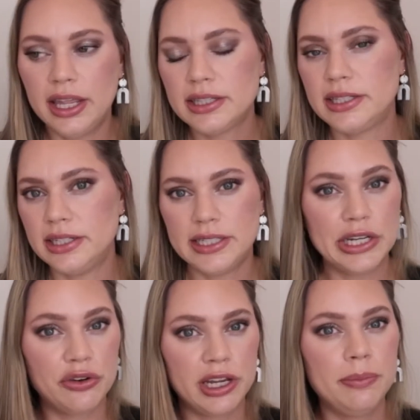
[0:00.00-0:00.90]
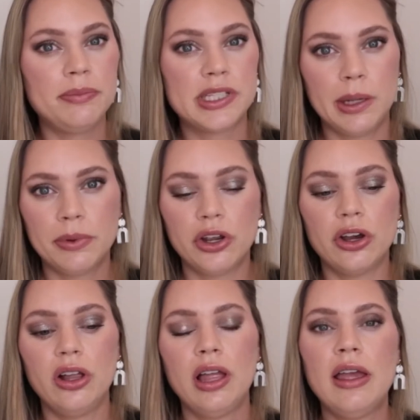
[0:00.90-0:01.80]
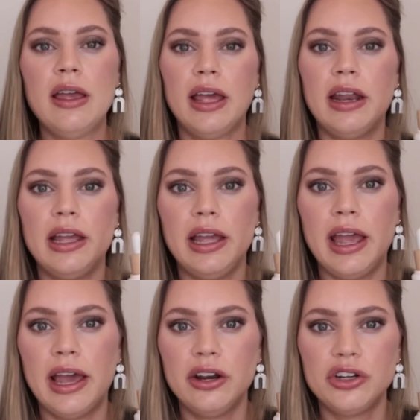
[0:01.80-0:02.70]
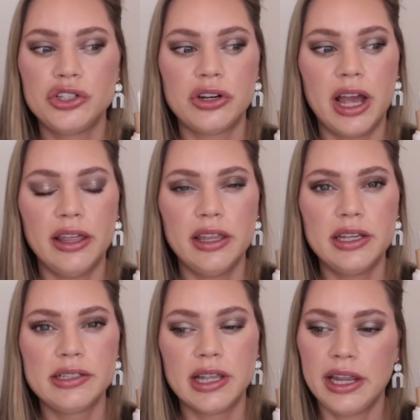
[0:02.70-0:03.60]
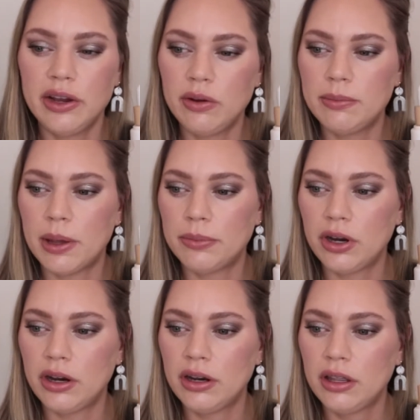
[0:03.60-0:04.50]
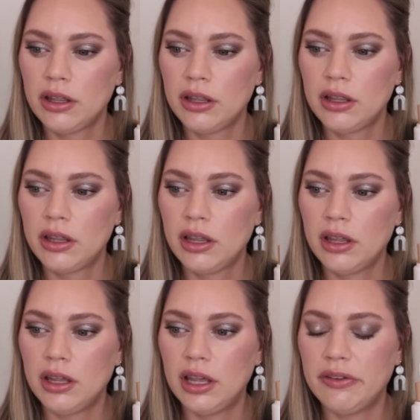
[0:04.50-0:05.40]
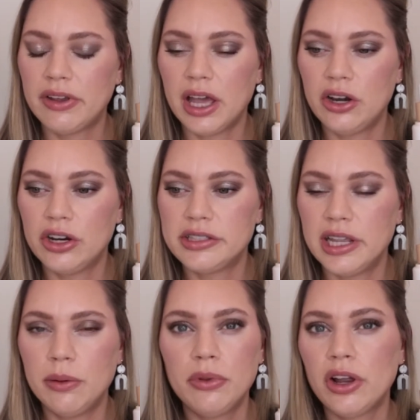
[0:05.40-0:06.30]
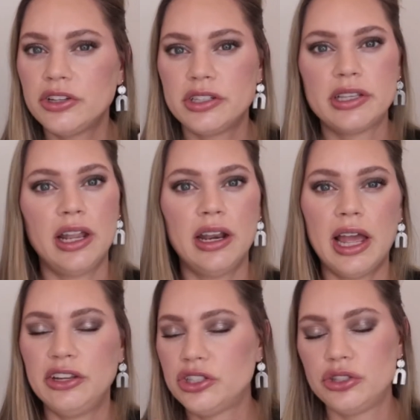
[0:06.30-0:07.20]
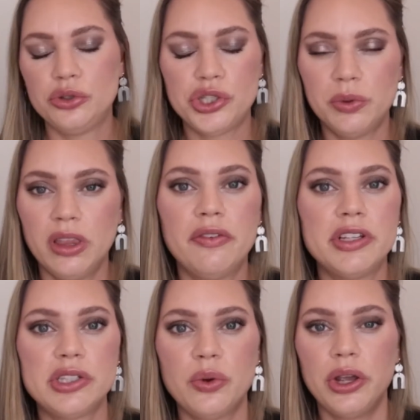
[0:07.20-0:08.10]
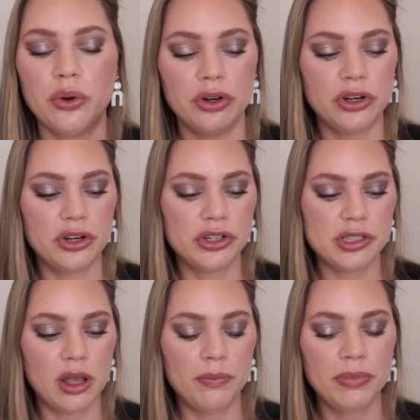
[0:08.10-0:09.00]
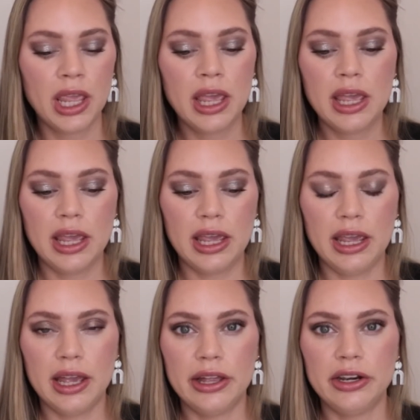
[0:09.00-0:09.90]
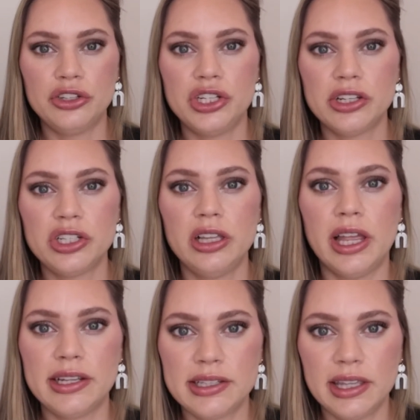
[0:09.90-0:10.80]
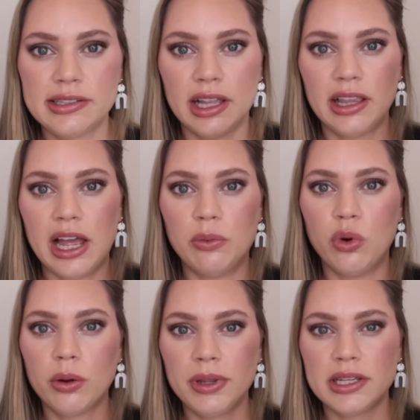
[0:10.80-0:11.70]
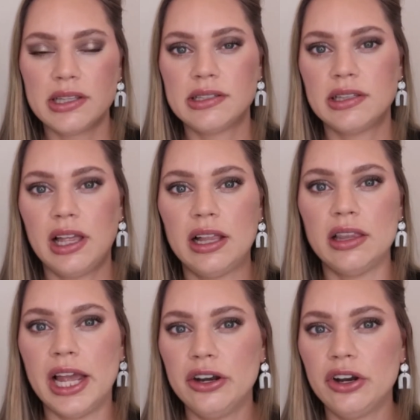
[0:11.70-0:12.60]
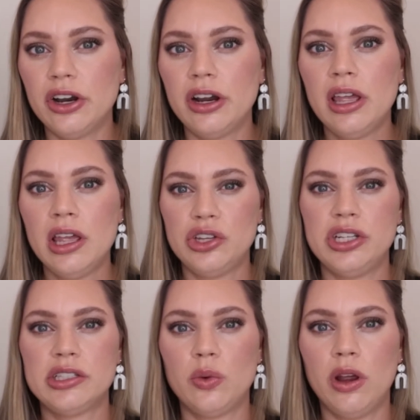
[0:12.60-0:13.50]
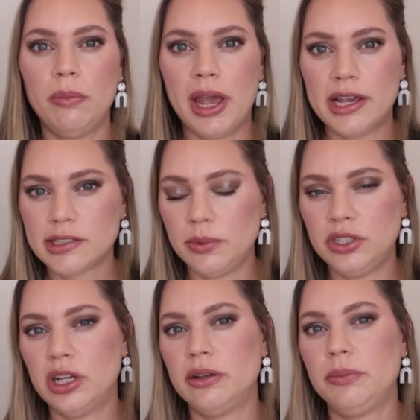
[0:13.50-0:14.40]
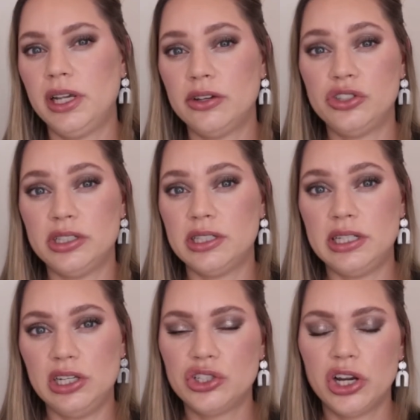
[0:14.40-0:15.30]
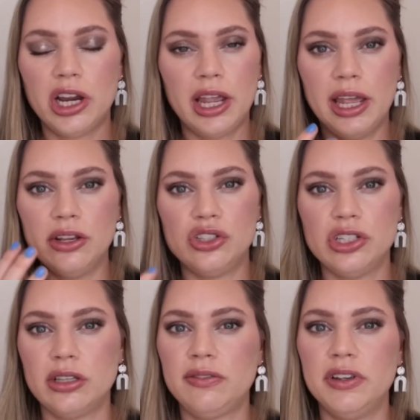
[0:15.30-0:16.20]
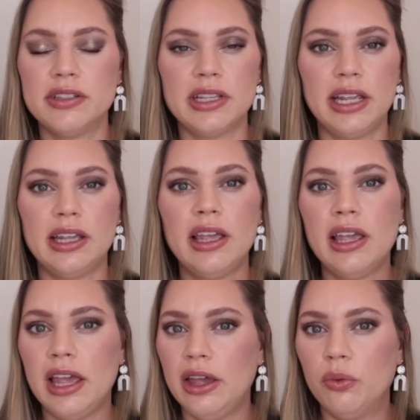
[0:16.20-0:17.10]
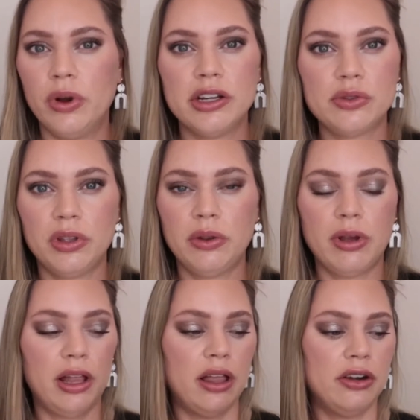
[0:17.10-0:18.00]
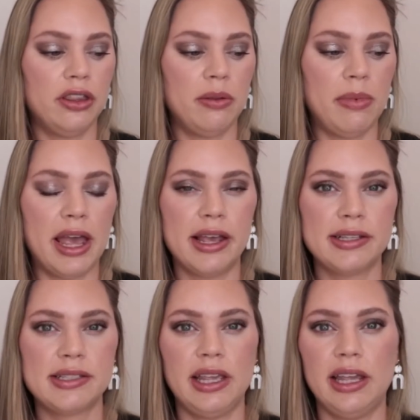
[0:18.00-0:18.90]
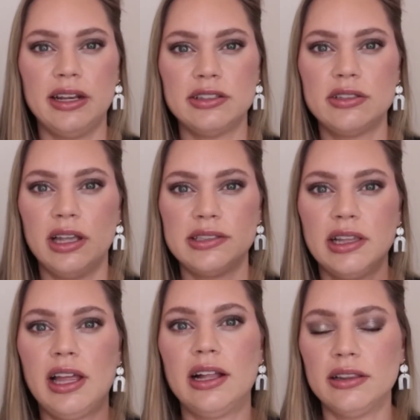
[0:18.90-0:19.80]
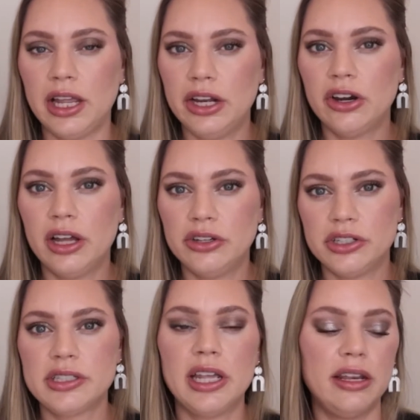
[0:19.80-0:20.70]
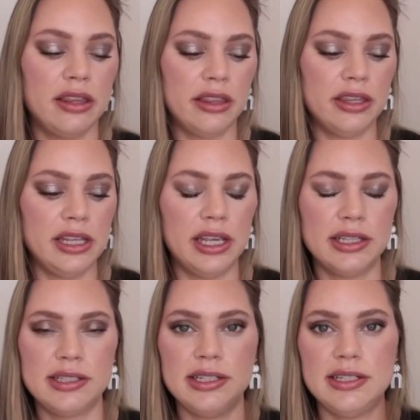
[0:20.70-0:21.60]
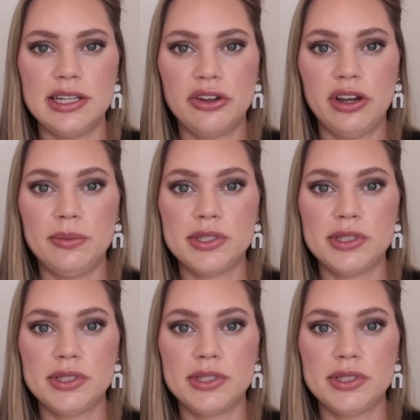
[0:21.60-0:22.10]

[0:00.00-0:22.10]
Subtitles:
CC cream type of girl, and I had her try this. I can't remember if I got her a sample or just said I just knew she would love it, so I ordered her some. And she actually likes this a lot more because it's a lot lighter. She has to wear a mask because she's a teacher, and she just feels like it wears really well under the mask, and it's a lot lighter on her skin than the It CC cream.